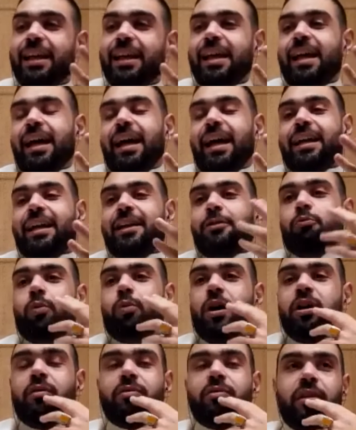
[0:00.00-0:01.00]
and one
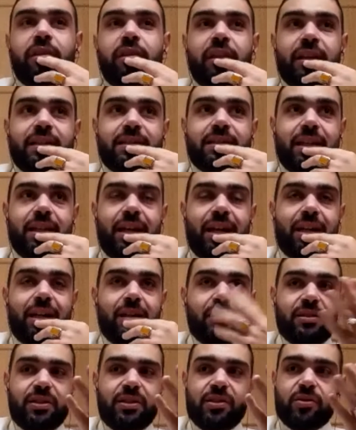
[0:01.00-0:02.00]
of the things,
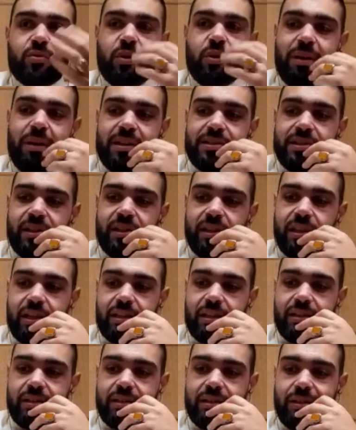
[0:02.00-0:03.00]
since we mentioned
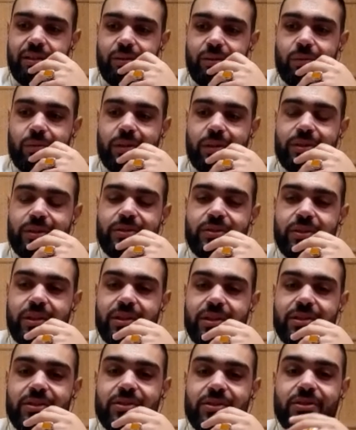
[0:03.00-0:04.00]
that,
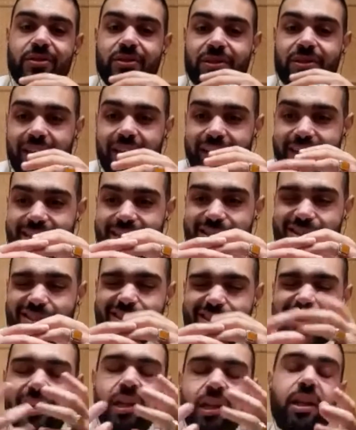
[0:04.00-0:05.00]
it's
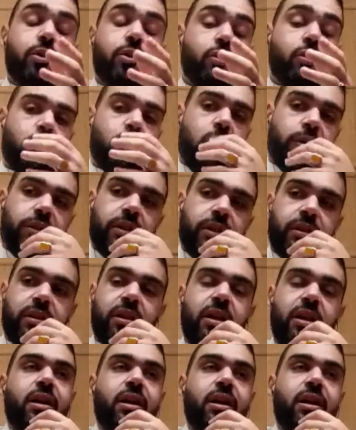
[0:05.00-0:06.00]
still a new market.
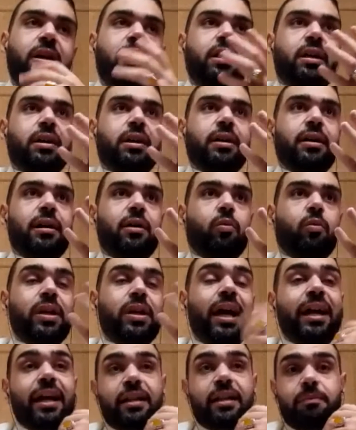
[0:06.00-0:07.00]
When I
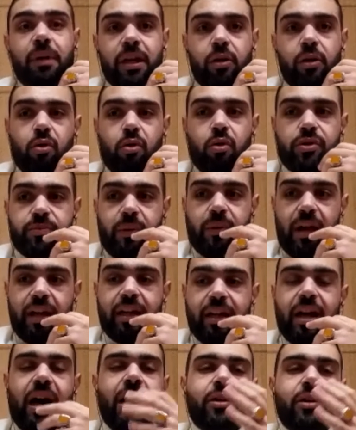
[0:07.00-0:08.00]
get my coins back,
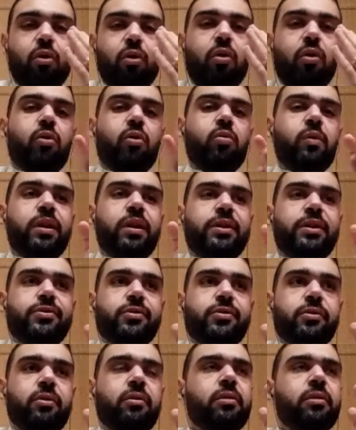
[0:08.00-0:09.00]
I
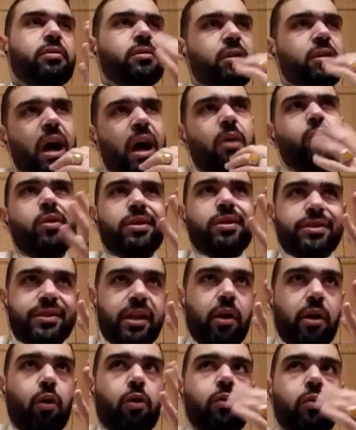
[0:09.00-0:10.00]
always, or I wouldn't say
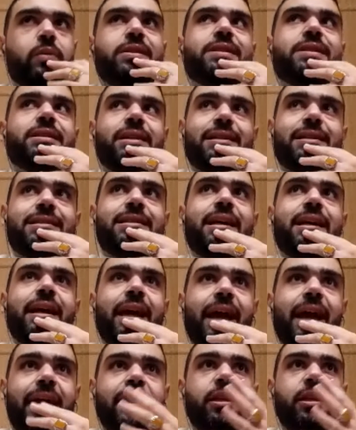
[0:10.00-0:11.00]
always, let's say
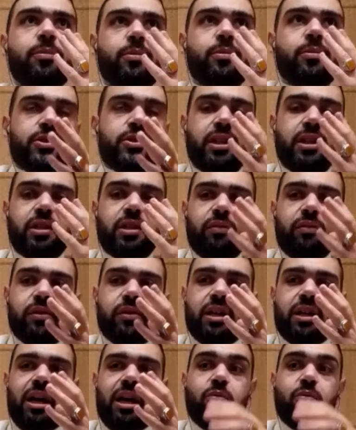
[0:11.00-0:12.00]
80% of the
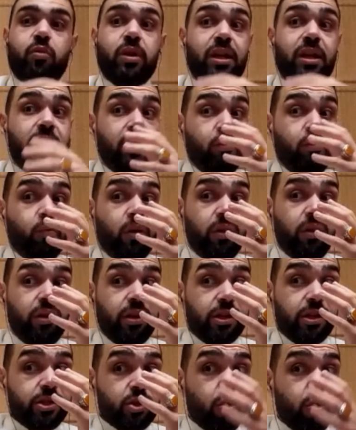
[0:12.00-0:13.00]
time, when there
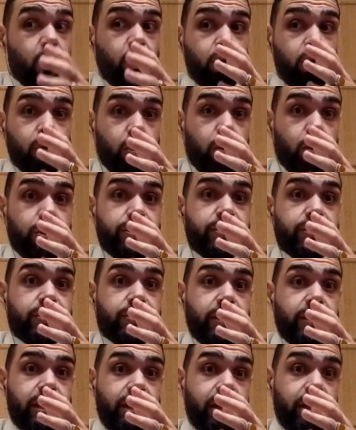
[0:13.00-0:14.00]
is gold coins
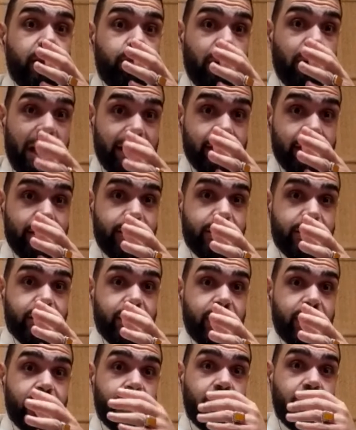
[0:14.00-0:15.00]
in the package,
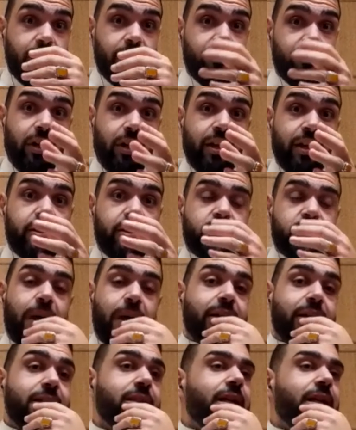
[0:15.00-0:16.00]
in the FedEx
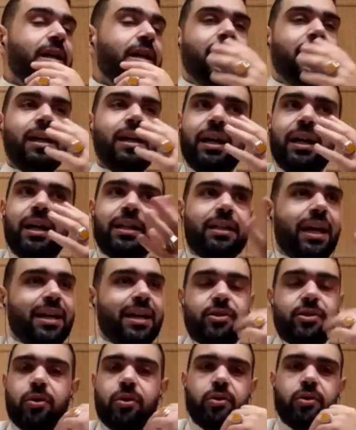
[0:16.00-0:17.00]
package, it
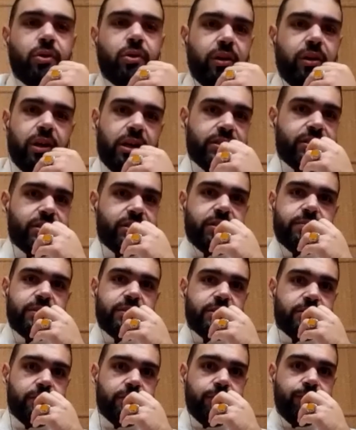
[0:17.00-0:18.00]
has to go to the
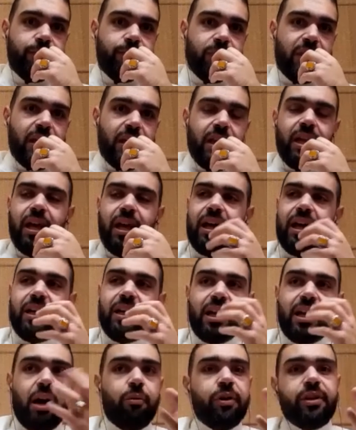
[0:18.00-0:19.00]
customs. And
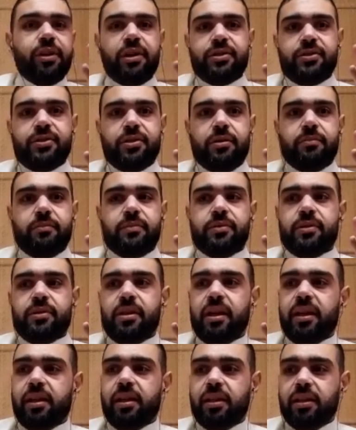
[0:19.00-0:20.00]
our customs,
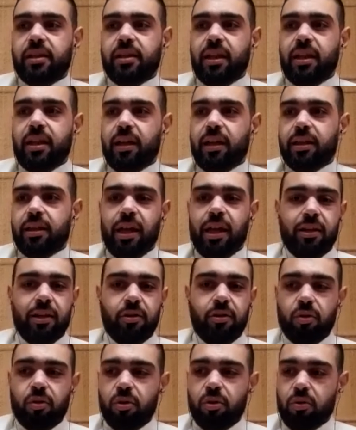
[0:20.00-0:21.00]
they
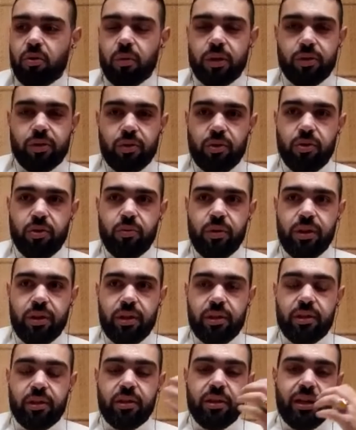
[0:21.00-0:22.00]
don't know what to do with
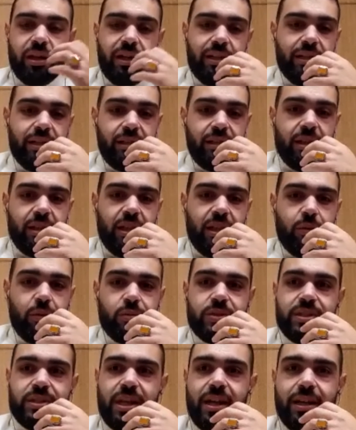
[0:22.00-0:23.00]
it, and they
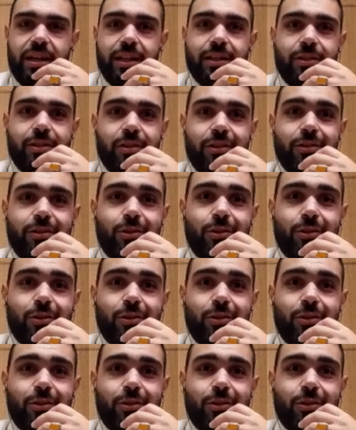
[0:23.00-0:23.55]
would send it to